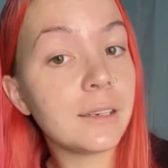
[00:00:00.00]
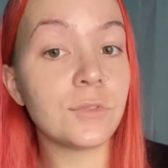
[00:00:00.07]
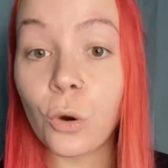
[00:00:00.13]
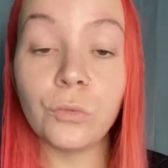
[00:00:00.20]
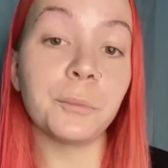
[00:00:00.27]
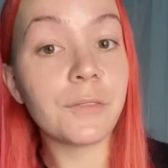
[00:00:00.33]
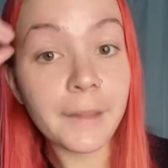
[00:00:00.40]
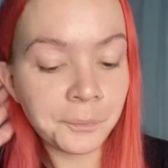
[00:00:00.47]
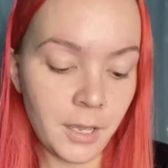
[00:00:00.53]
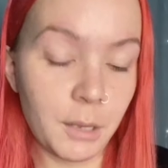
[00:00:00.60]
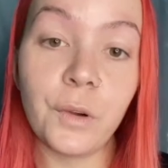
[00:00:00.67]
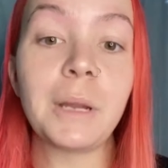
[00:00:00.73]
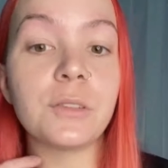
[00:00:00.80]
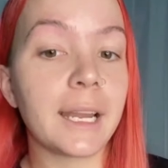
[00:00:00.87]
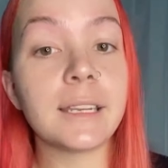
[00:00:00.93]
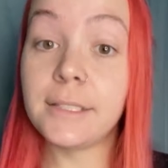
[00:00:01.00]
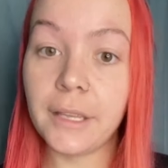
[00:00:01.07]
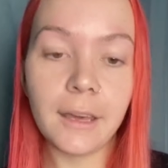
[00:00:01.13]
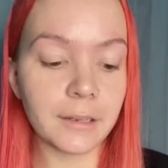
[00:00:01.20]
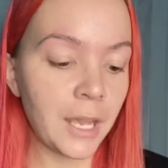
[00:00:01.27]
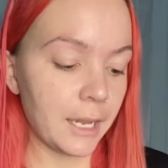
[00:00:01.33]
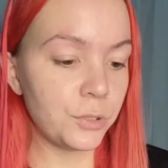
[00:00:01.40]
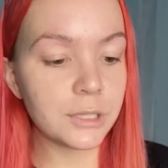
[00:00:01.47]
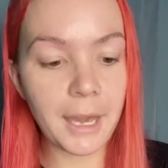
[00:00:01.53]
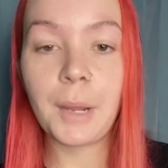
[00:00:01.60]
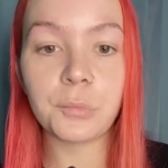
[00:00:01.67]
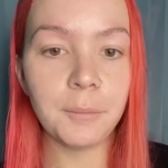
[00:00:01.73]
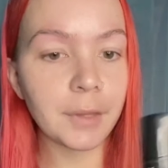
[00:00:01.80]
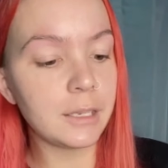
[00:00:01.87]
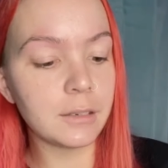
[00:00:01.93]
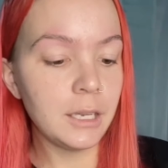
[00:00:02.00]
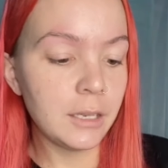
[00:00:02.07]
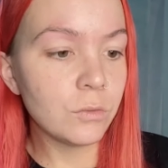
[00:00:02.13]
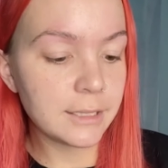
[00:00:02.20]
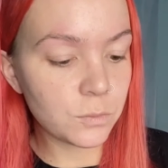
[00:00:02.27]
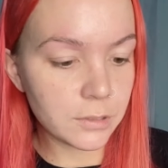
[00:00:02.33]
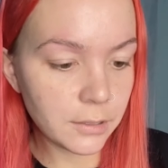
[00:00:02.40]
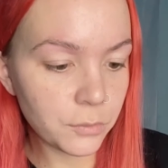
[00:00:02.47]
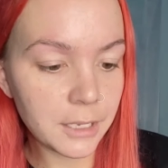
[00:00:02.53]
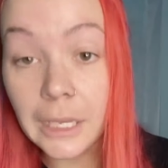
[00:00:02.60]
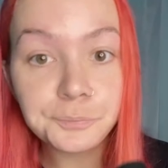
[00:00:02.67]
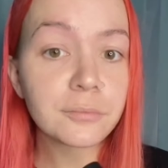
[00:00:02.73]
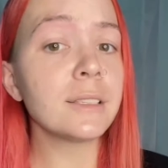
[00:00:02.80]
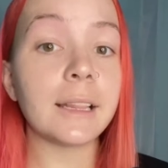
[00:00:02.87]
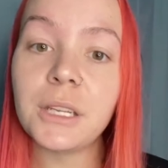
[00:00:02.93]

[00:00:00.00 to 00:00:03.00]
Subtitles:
Hello and welcome to my second video.